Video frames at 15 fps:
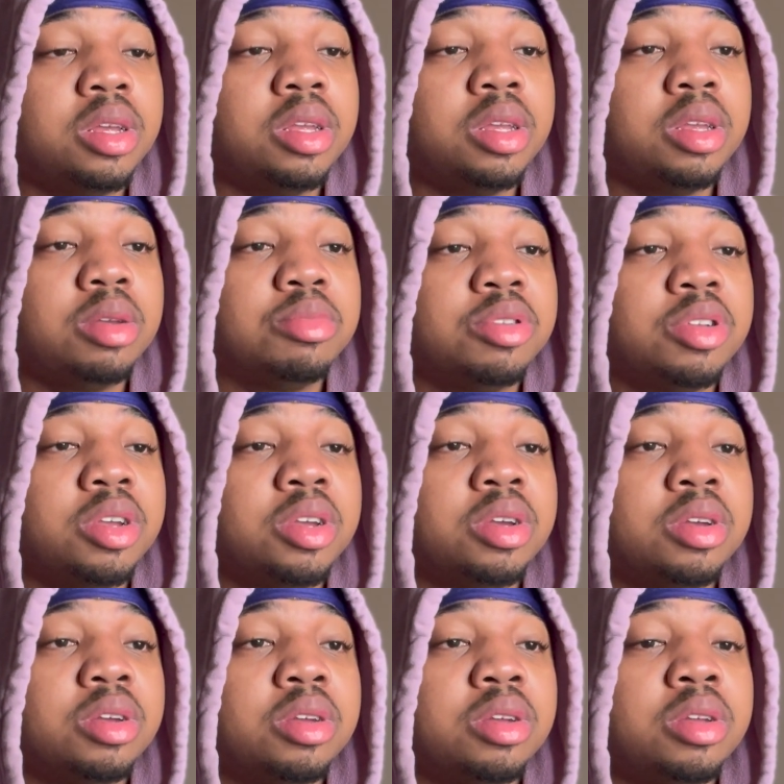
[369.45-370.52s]
what I'm
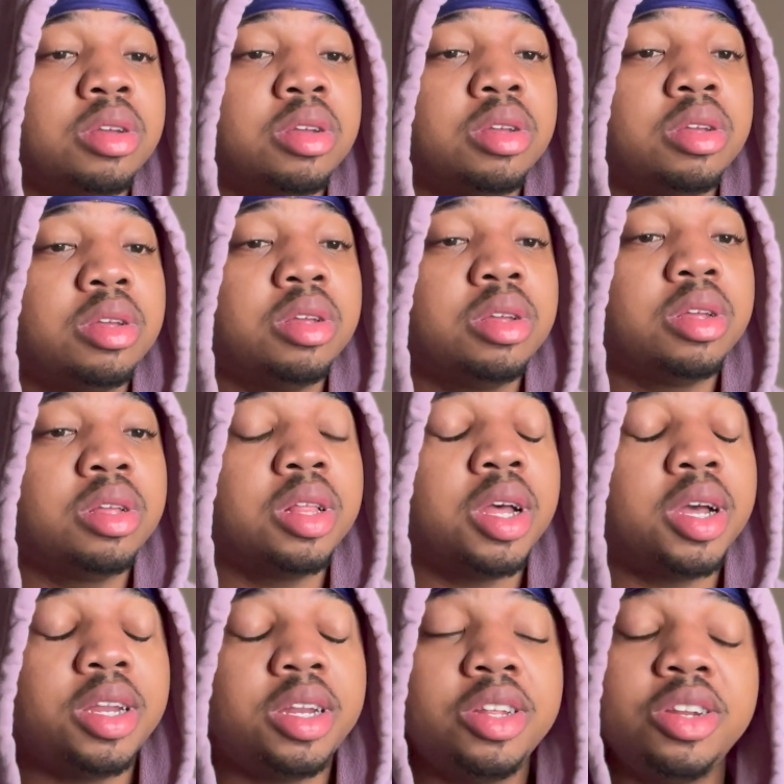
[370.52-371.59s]
saying?
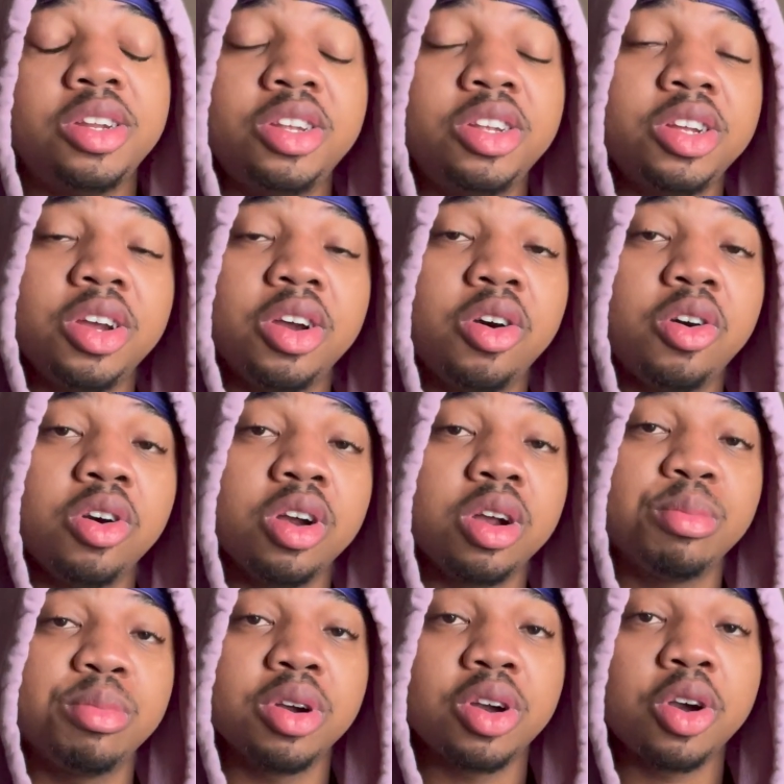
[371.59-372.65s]
I did this shit hard,
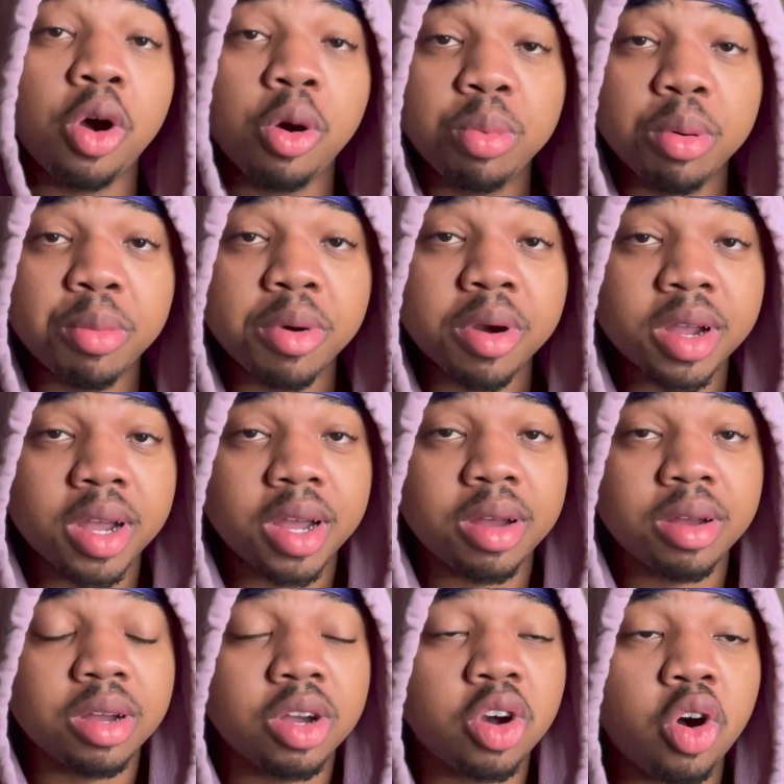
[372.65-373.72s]
bro.
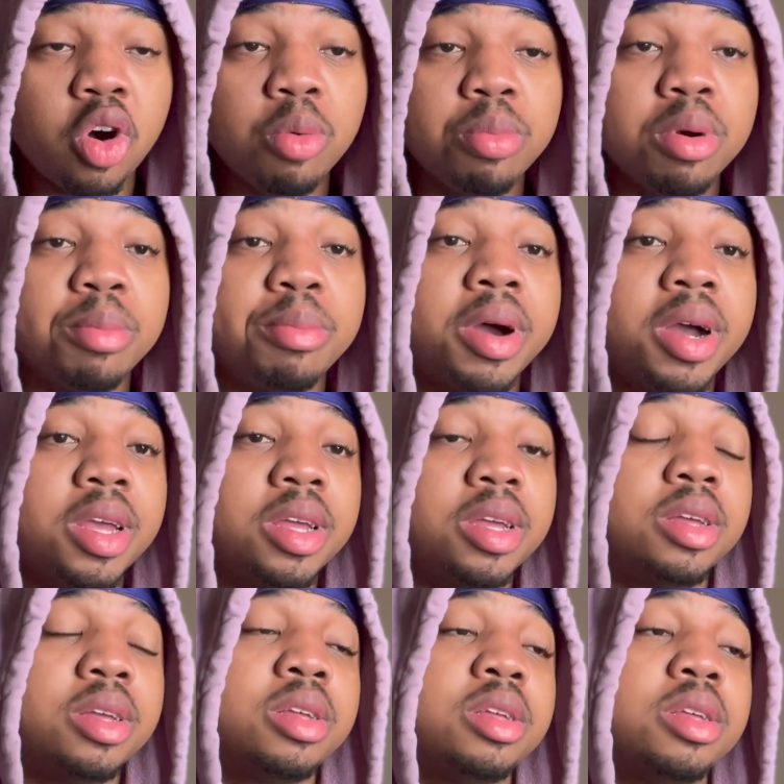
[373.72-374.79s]
Cobra Bite.
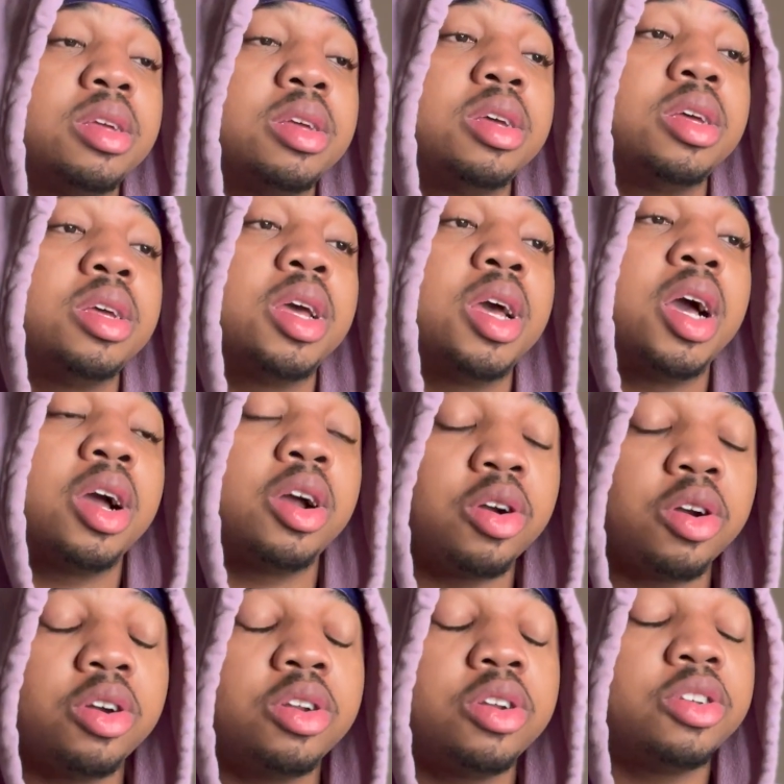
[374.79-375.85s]
I
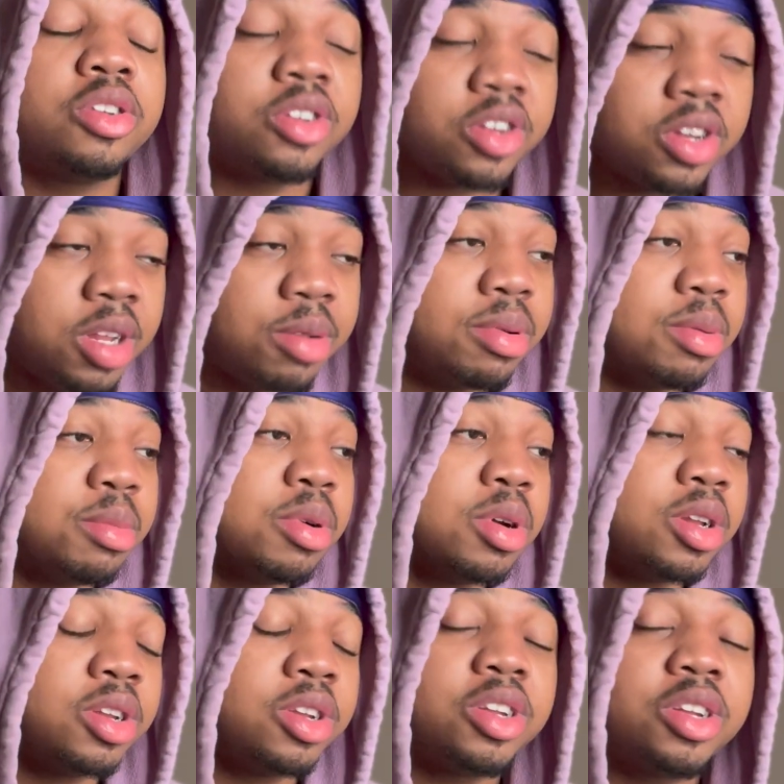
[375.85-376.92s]
heard this snippet, bro.
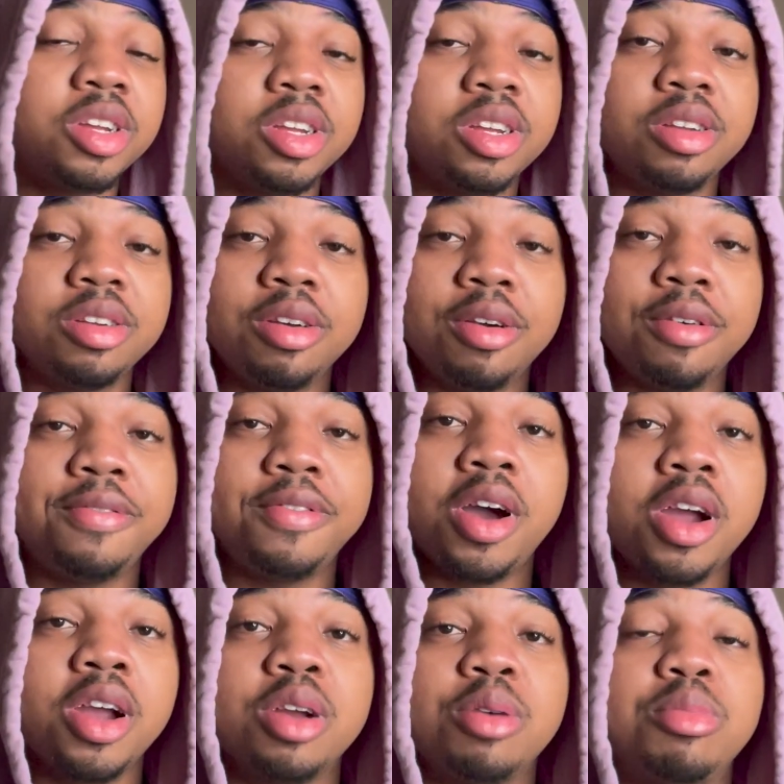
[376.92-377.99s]
This shit
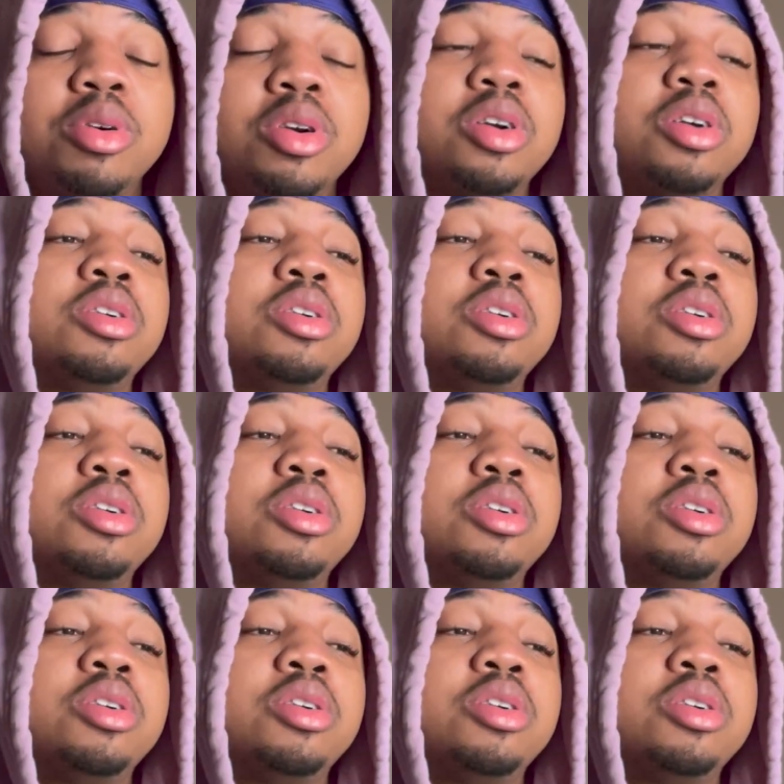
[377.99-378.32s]
fire, bro.